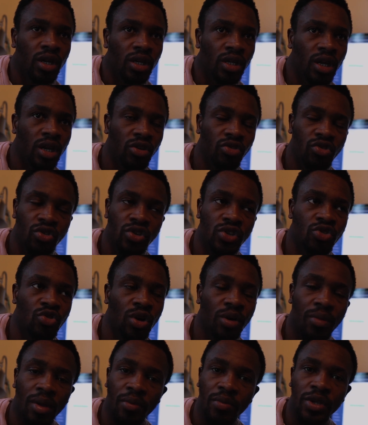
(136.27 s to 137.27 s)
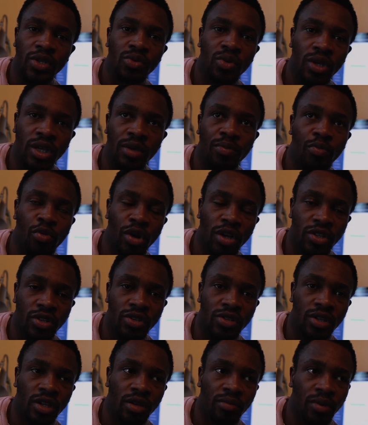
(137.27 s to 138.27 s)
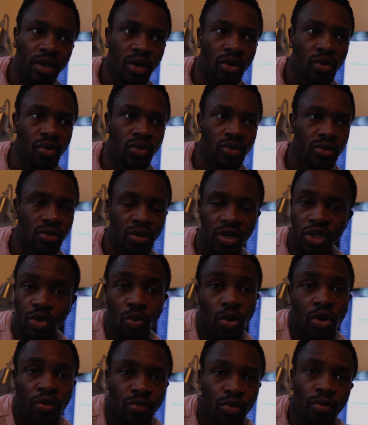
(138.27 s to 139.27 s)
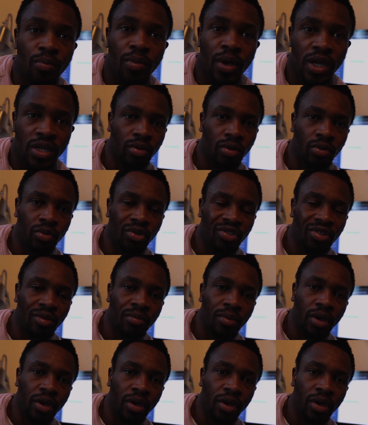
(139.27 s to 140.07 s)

yeah, just trying my best to keep practicing because it's one of the best questions.